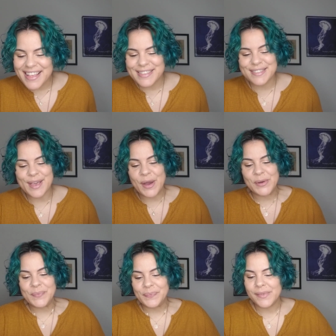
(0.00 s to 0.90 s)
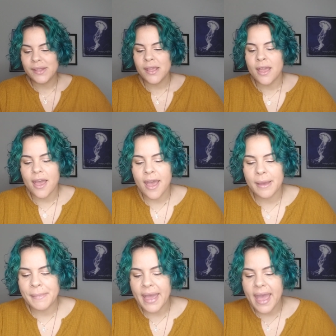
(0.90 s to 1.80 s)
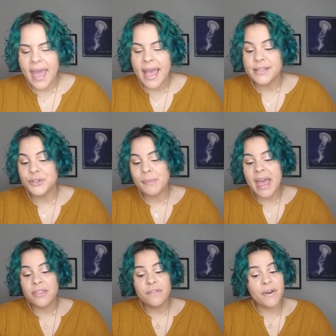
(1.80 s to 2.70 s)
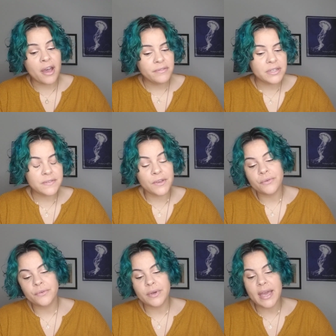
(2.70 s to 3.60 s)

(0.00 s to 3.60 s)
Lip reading: So, has your path evolved as you